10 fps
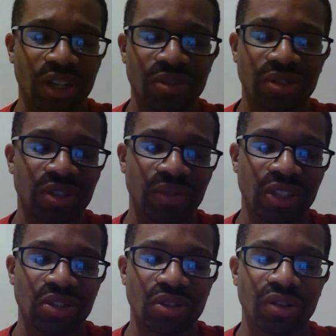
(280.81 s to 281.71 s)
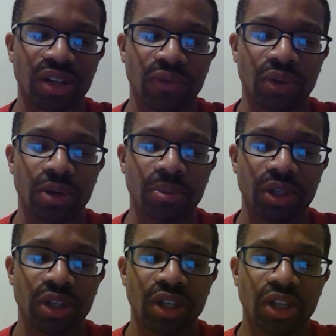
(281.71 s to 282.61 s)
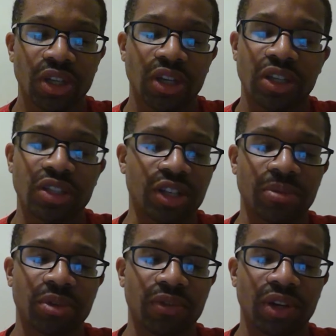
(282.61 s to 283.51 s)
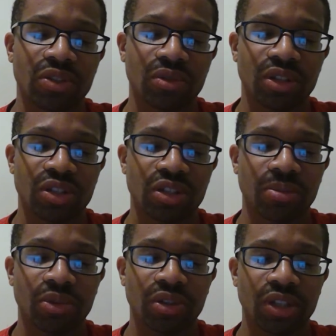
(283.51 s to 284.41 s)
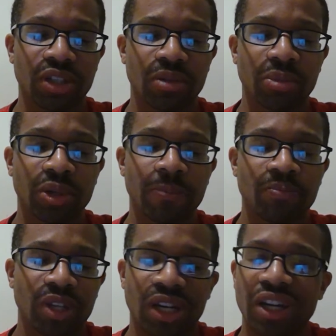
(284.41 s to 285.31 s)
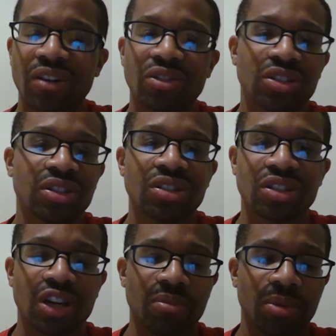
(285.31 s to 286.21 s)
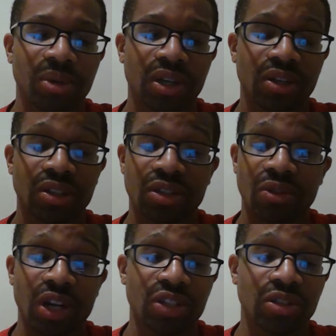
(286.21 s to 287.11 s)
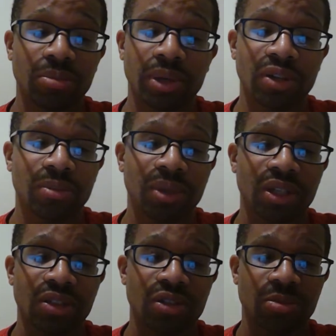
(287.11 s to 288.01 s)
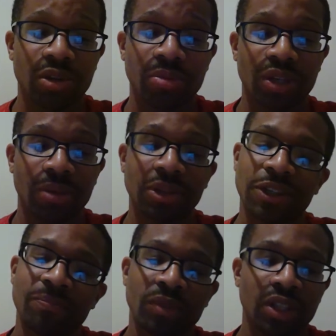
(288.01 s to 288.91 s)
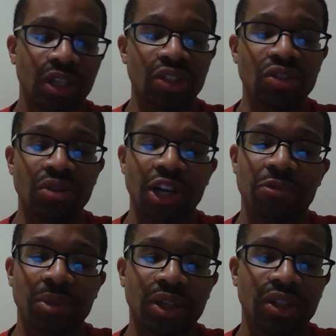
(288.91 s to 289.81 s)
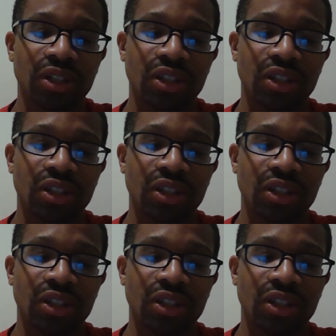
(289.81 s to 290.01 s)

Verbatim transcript: I don't think they should go that far, but he's not gonna be invited to another ceremony again. But I already seen this coming, man. He's crashing and burning, man. At this moment, I mean, he still have money.